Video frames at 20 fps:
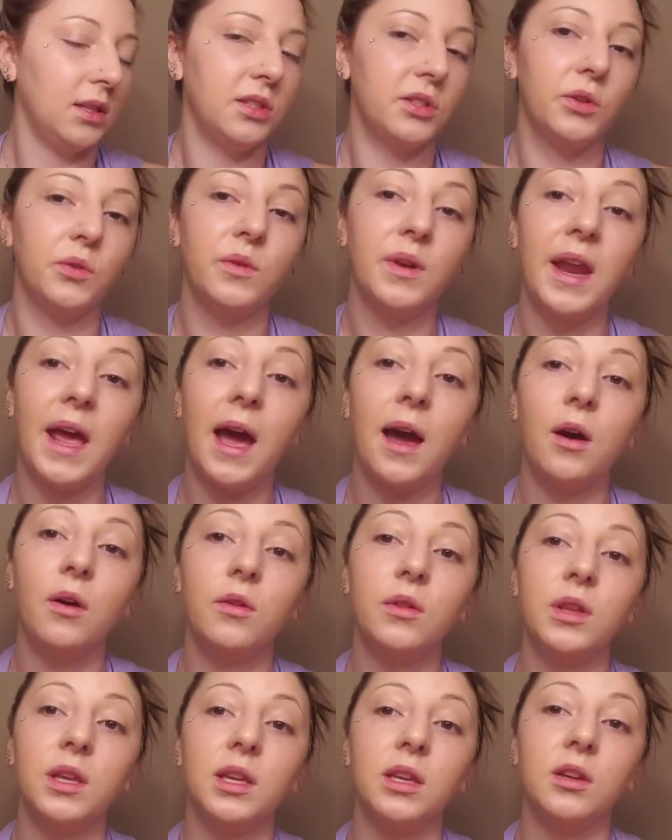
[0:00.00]
So
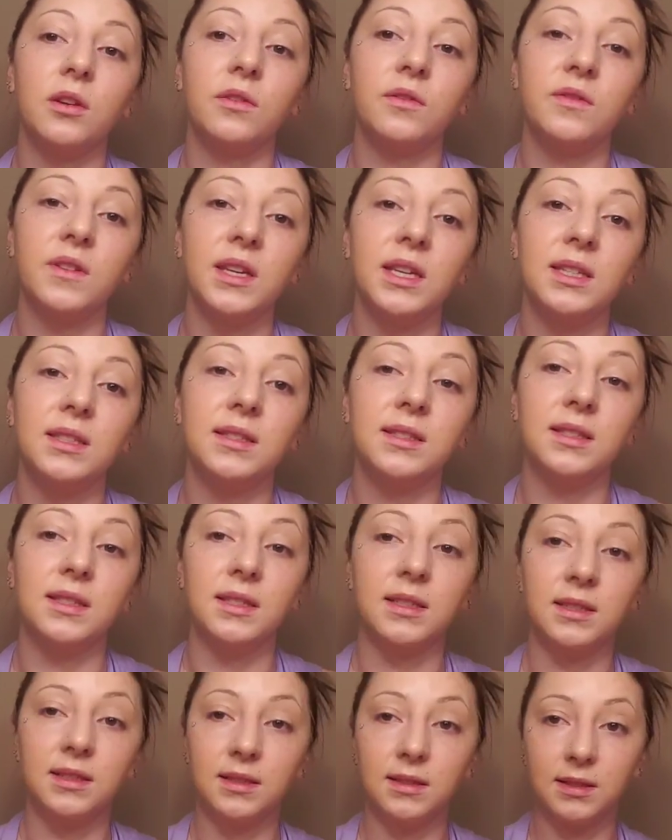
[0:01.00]
now that your face
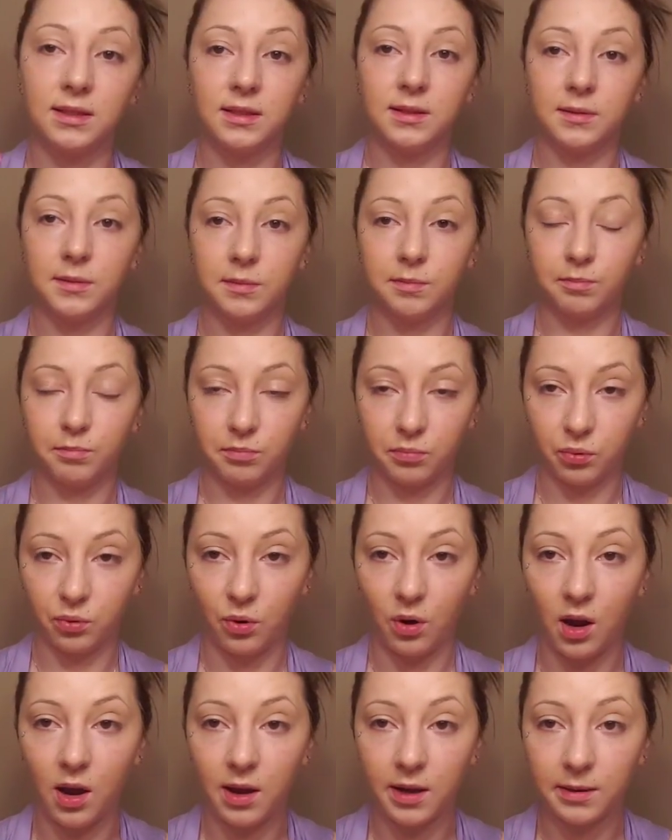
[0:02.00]
is
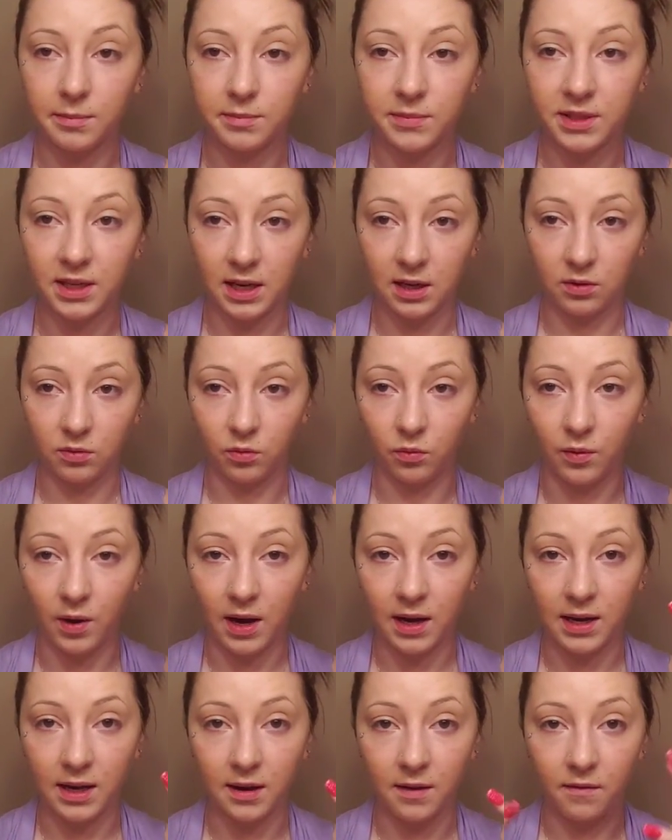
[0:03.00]
primed and
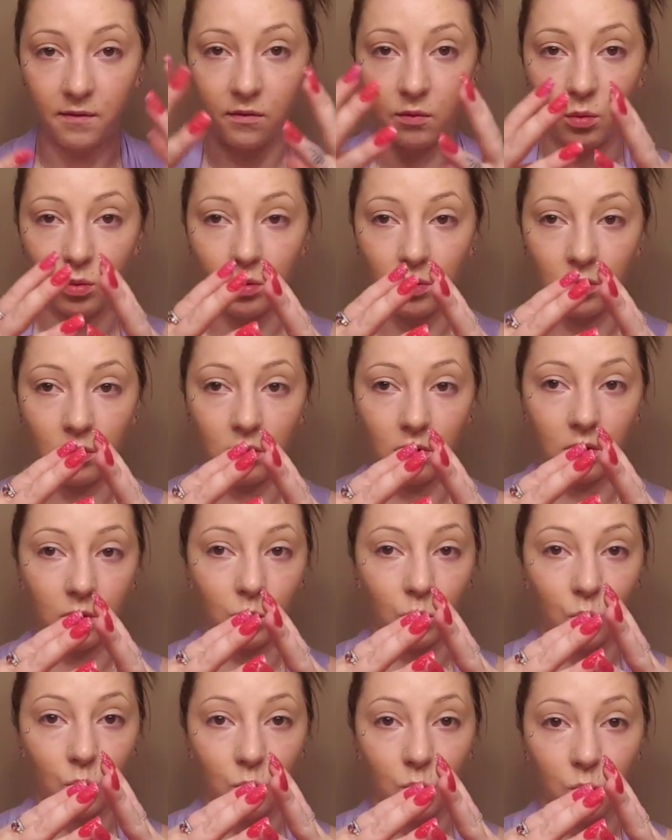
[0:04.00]
ready for
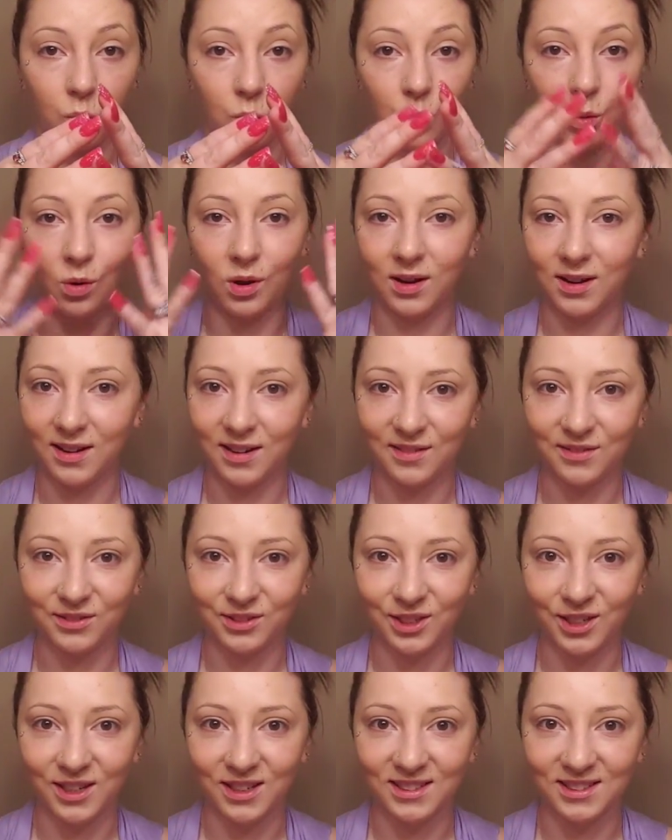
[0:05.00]

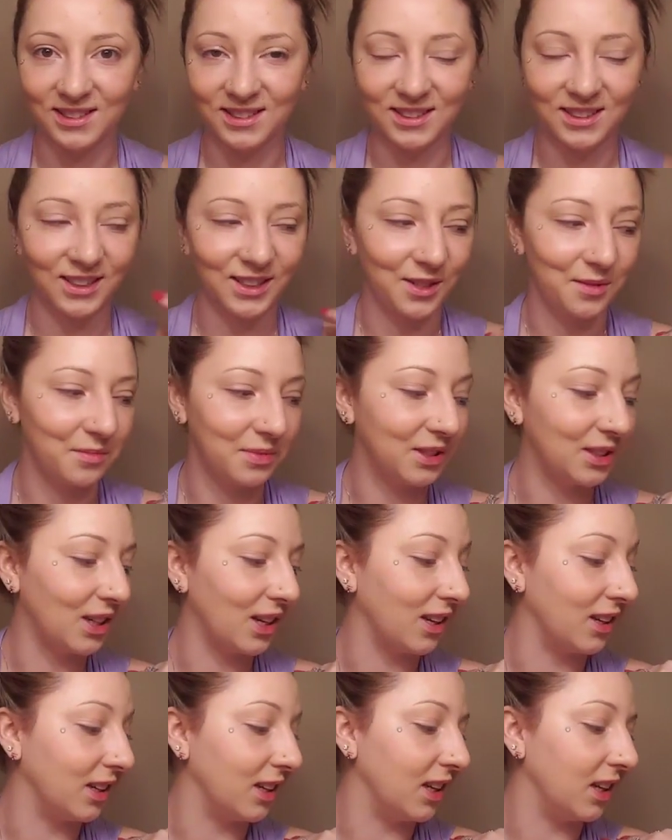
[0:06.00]
whatever else you're gonna put
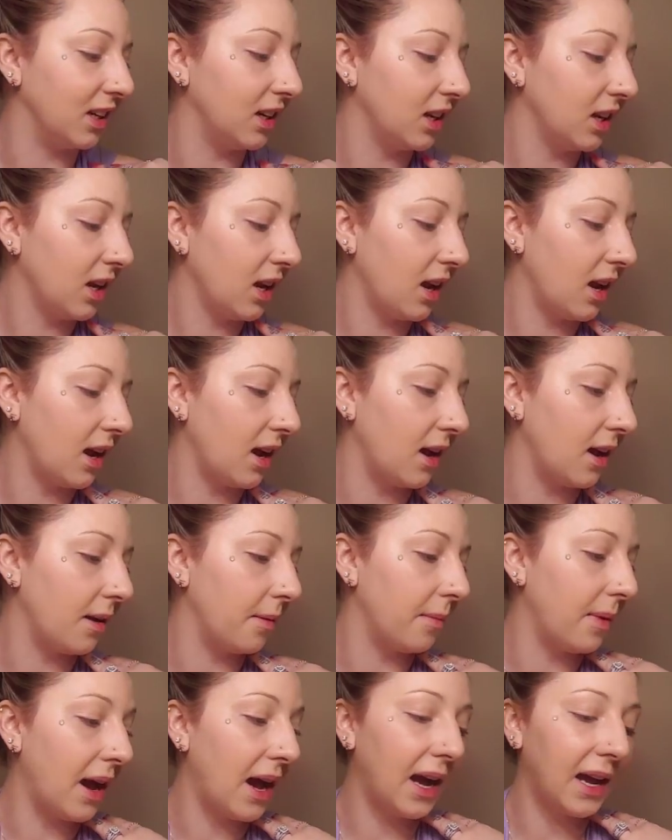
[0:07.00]
on it,
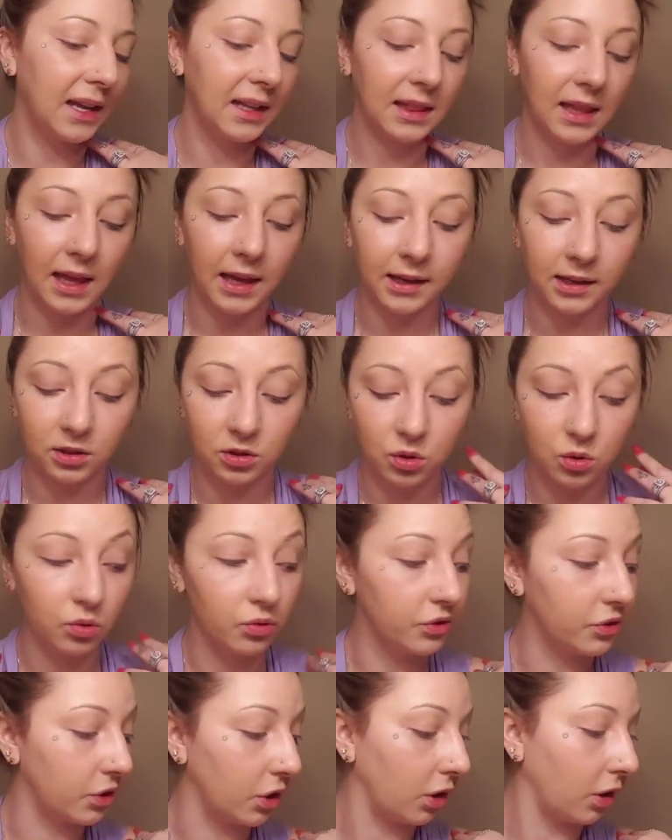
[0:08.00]
I like to
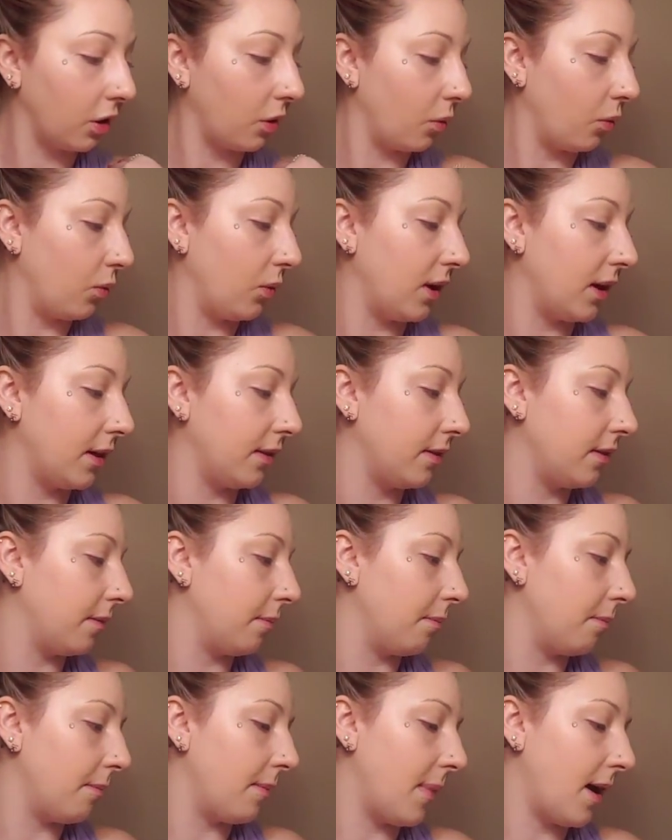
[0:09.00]
start with
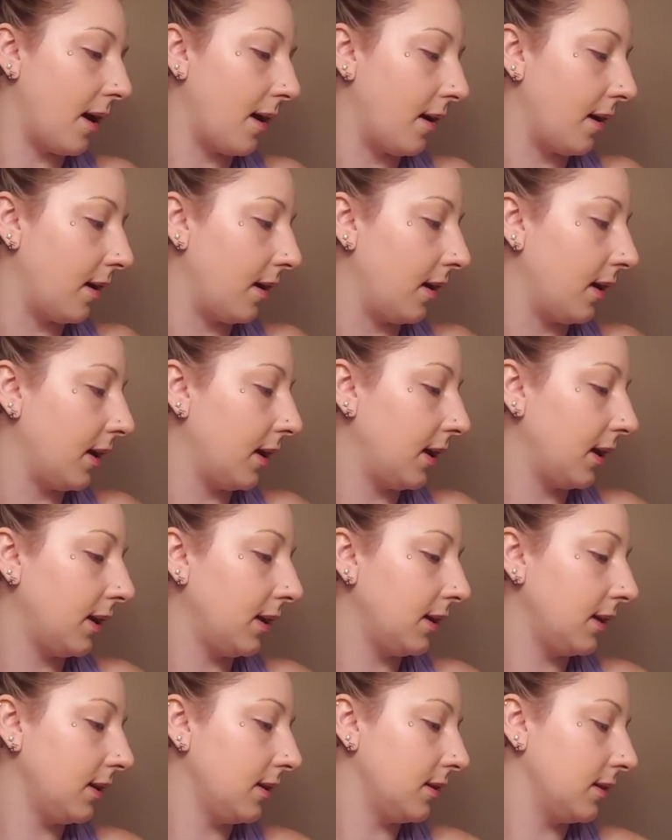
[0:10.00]

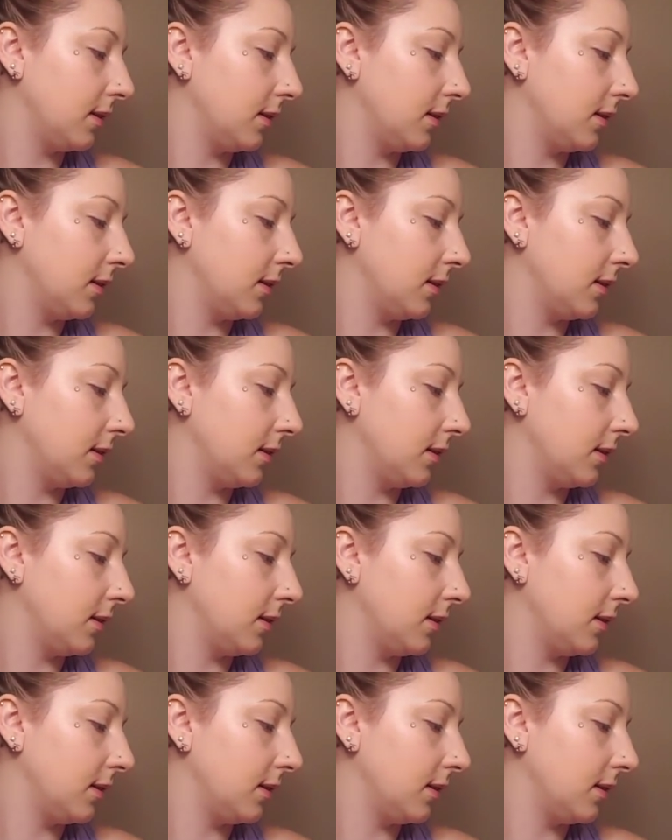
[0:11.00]
my